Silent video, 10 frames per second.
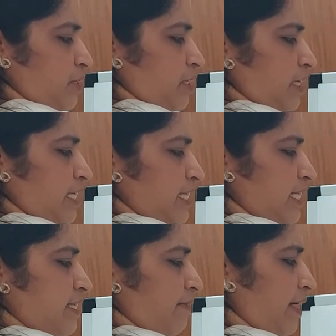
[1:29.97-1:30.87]
So
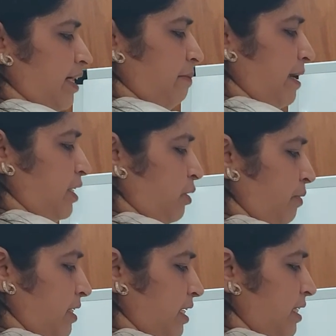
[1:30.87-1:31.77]
36 divided by 2,
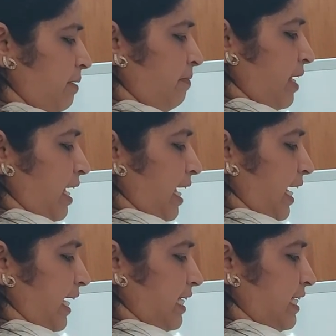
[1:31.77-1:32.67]
which is
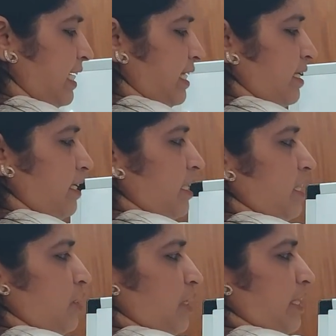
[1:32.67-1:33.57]
18.
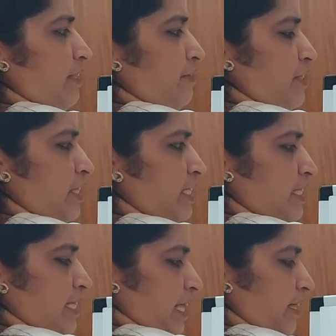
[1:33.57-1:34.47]
So our division
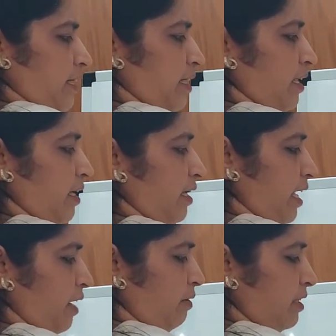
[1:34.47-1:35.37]
is done.
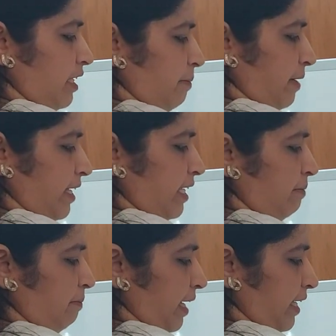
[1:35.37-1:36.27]
Now the remaining
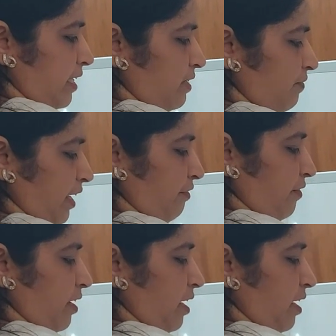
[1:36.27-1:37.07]
minus 5.